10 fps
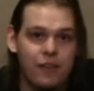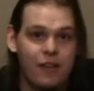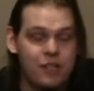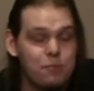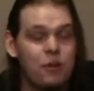
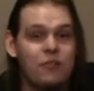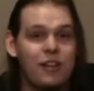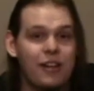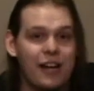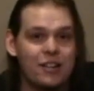Let's move to
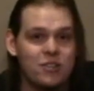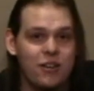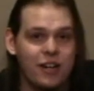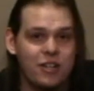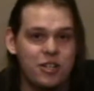the next
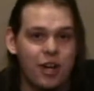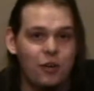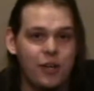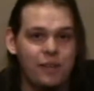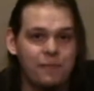drink, shall
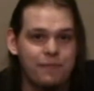we?